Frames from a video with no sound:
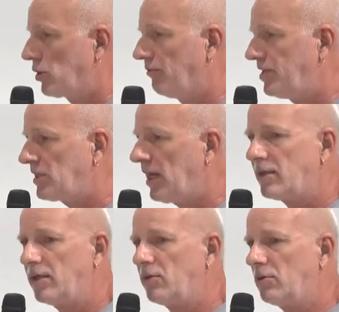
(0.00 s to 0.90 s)
So we
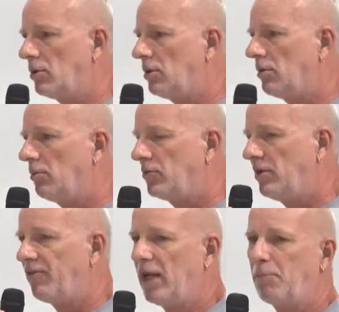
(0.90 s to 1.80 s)
started
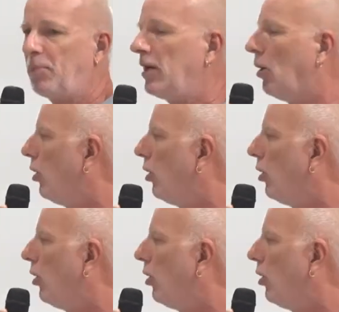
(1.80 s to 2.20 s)
developing